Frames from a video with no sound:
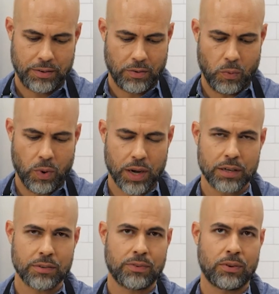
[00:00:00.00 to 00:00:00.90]

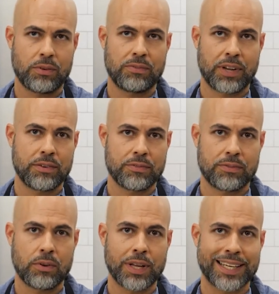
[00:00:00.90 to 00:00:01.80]
Wonderful,
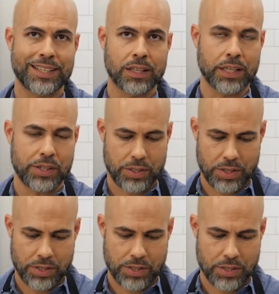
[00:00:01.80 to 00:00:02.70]
flavorful, and
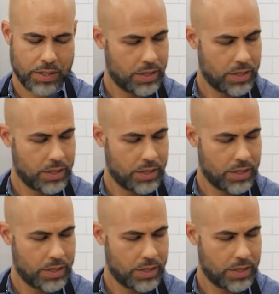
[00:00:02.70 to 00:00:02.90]
delicious.